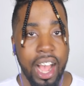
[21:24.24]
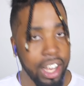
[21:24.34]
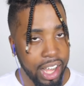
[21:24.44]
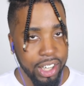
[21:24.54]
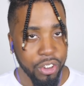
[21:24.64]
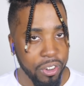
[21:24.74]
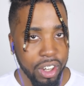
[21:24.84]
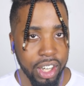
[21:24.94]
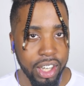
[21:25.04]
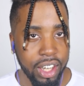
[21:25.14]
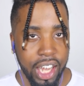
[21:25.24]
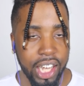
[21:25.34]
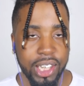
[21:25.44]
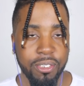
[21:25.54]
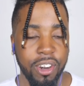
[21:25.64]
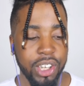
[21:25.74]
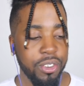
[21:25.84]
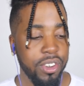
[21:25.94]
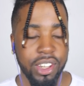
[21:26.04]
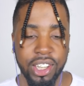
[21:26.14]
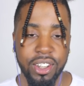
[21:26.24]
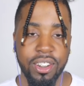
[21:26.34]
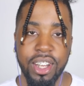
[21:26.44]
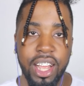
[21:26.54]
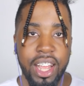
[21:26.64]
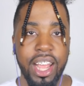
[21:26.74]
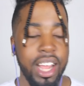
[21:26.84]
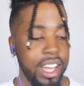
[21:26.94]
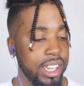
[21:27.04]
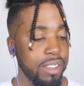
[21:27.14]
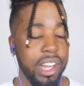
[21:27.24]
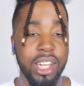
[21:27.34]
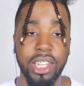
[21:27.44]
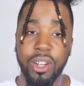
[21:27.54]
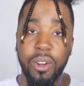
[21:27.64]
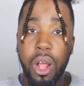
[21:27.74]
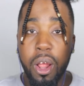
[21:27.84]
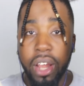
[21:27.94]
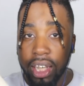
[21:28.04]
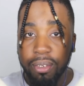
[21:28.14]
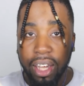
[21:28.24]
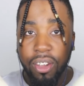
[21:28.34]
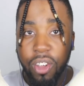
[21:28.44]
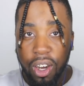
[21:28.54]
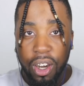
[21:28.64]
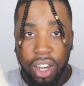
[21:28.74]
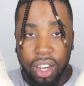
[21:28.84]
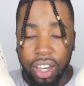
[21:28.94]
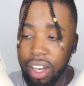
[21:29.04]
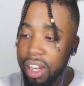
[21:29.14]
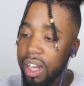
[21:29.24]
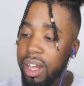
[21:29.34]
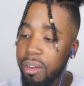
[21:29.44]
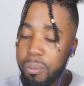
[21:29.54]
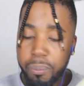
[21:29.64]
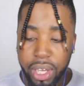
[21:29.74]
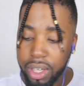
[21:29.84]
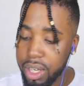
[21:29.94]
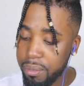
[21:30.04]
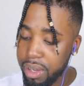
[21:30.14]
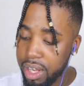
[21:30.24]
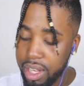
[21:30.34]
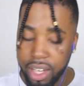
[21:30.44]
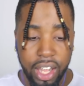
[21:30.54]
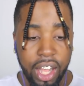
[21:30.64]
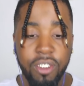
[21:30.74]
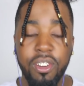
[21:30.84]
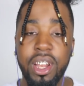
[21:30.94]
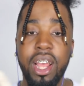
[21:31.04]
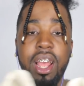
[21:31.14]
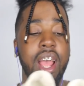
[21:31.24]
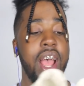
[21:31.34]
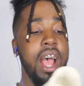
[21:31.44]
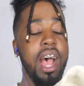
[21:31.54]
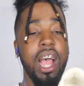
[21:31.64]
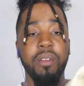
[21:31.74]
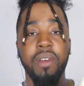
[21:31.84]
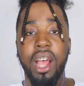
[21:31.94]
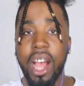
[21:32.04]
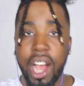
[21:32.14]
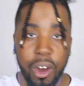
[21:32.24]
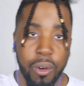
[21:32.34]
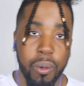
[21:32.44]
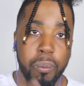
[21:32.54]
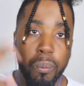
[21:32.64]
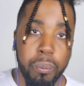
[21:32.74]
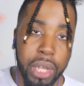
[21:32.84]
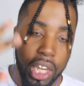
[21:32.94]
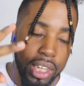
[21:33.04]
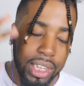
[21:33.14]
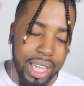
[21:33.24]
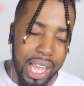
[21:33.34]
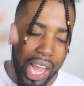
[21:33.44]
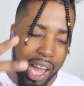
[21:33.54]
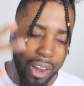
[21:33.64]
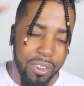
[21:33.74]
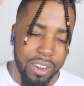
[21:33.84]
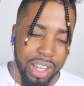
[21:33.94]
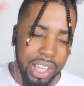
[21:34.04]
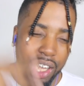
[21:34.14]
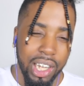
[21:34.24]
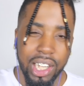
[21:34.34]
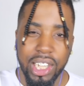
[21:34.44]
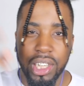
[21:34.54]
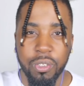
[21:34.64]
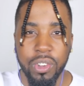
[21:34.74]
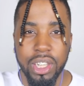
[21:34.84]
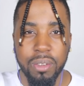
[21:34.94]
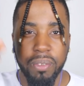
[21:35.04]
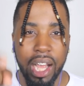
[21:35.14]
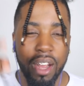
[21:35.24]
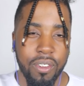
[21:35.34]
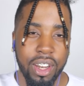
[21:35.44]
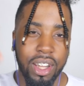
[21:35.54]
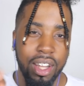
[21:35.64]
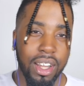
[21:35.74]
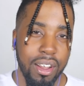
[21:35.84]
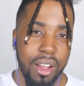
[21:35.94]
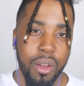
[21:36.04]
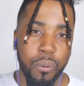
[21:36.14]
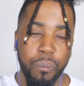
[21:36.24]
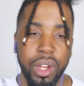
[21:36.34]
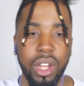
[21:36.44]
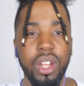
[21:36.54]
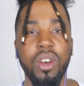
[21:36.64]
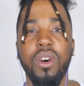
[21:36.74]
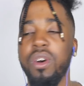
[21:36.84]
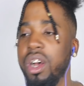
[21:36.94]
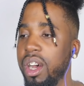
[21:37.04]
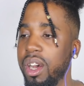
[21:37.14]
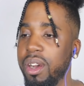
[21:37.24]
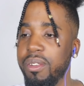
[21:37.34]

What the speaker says: I like doing it, ASMR as well, so it doesn't matter. So that's my third pickup. And other than that, I am out. Peace out, youngins. We is back with another video.